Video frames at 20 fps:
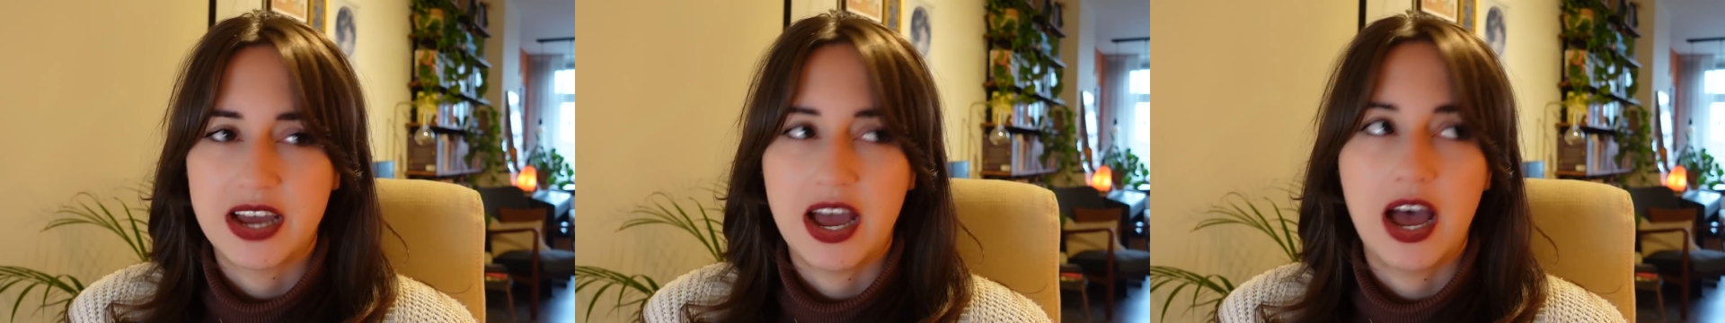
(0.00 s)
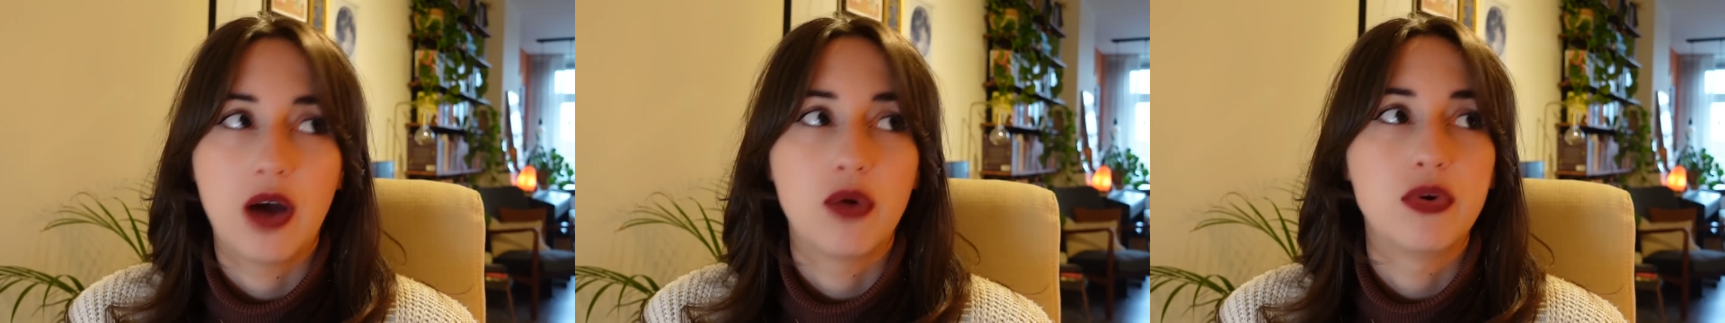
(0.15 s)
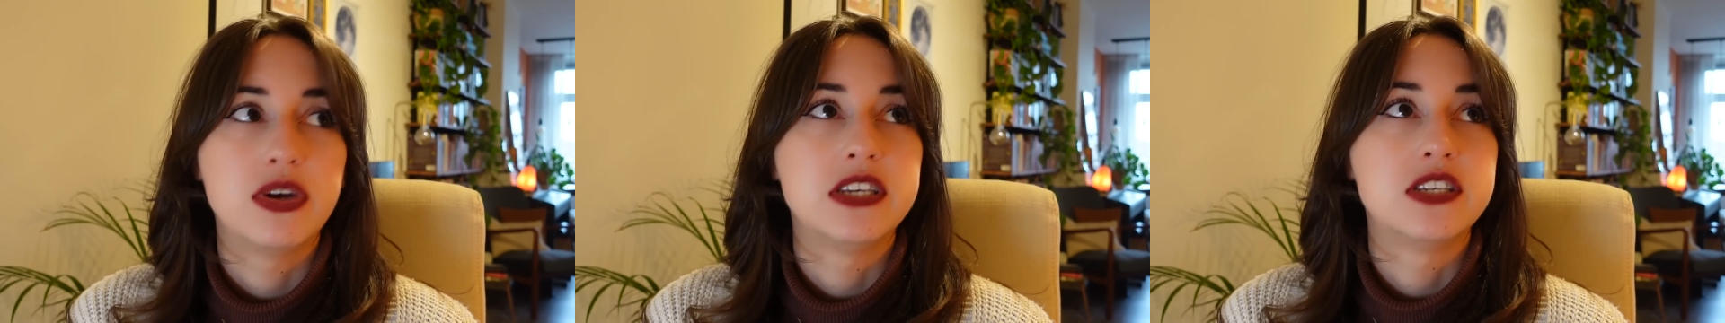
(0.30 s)

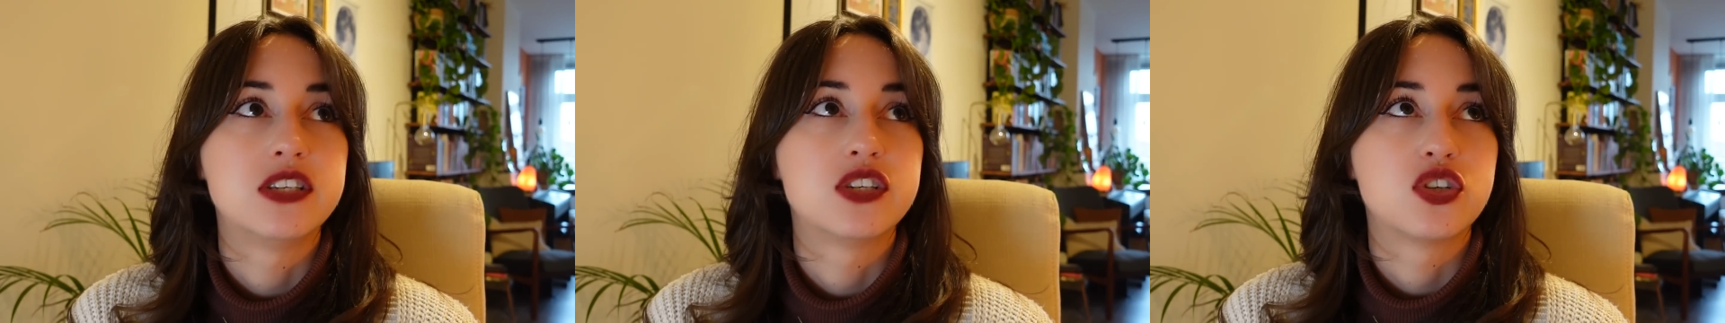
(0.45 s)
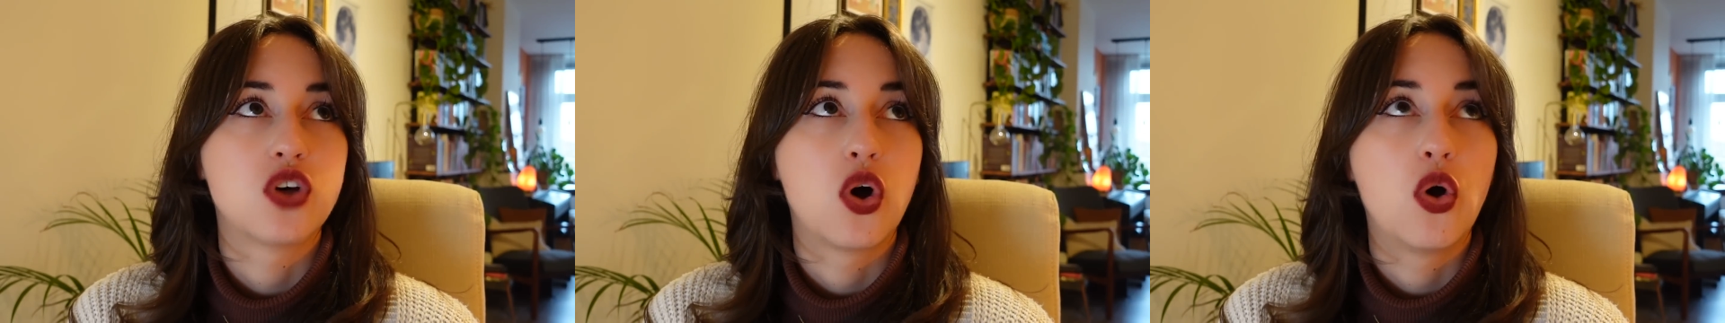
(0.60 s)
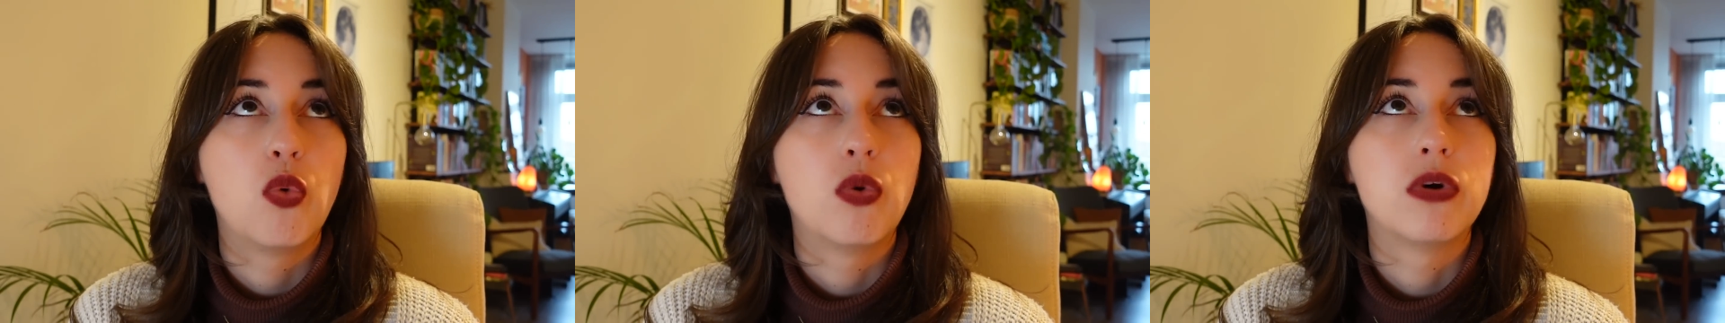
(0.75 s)
how he
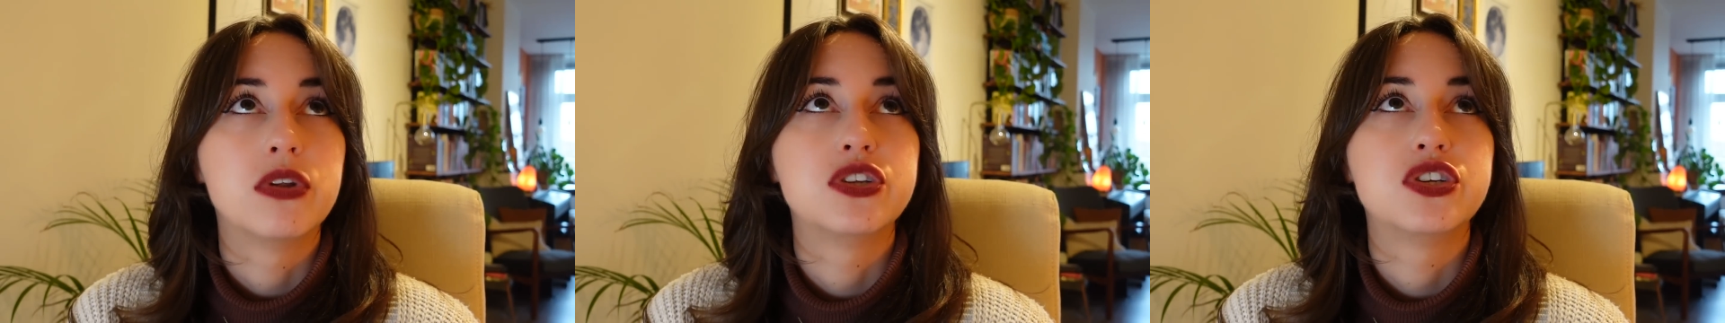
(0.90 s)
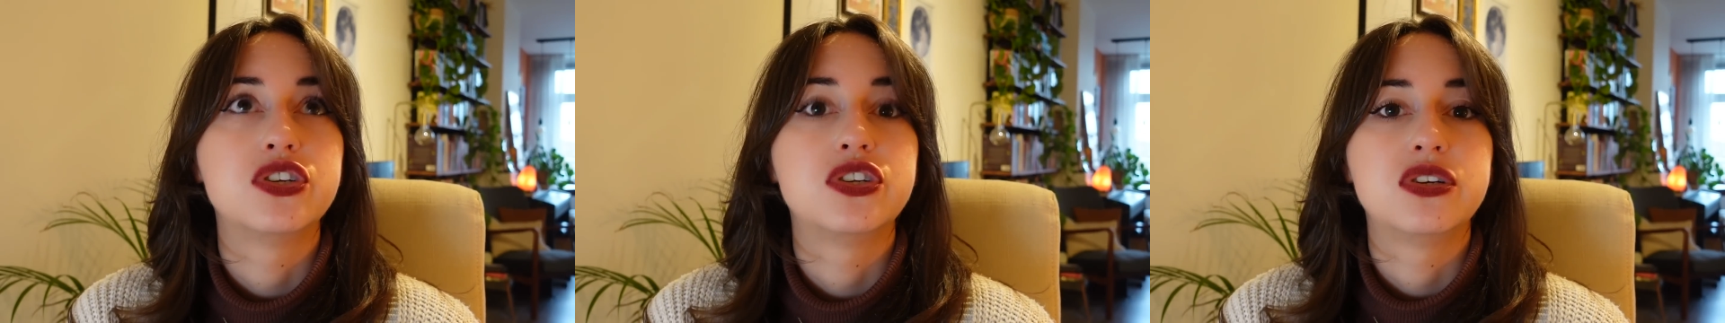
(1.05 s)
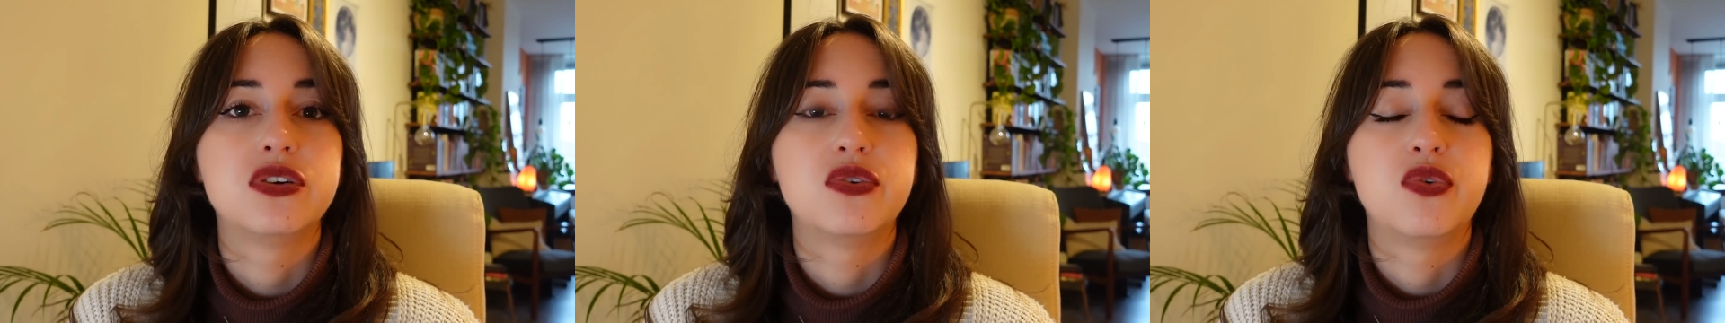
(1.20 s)
so
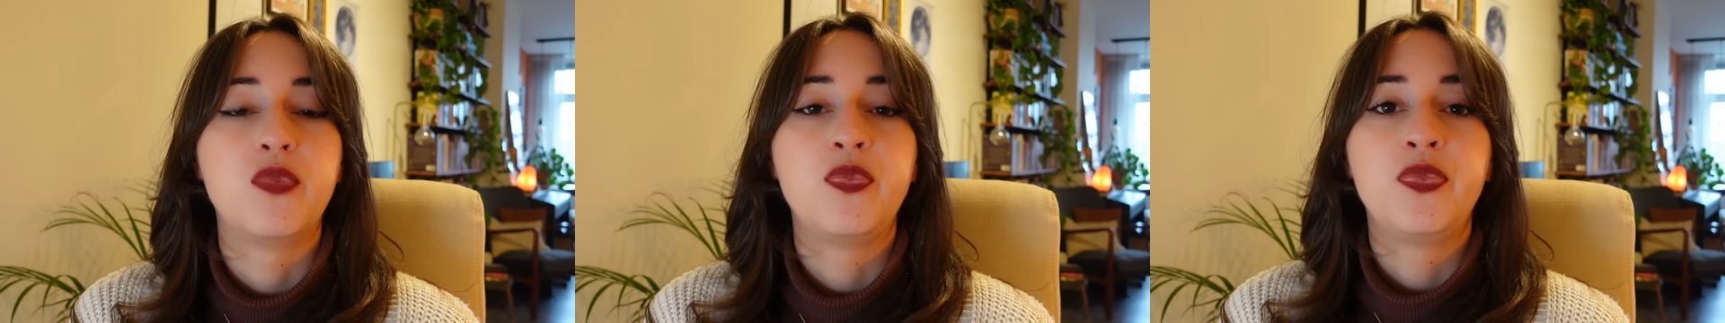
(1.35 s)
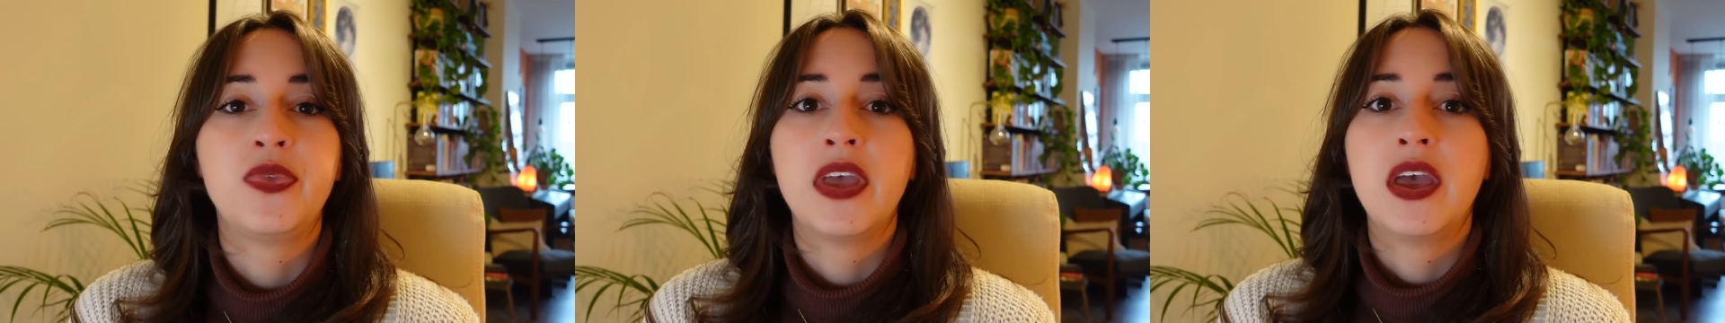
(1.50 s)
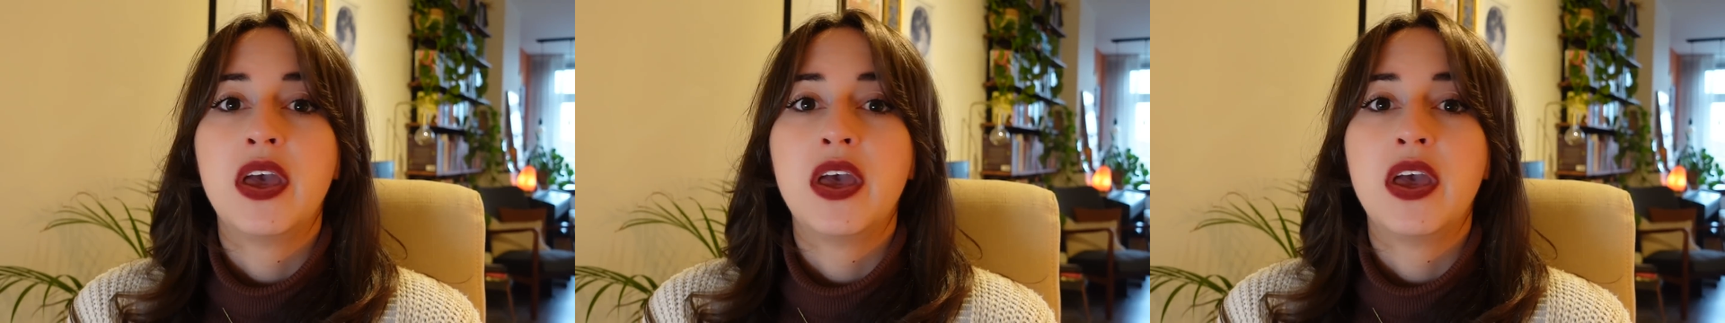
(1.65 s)
wanted to,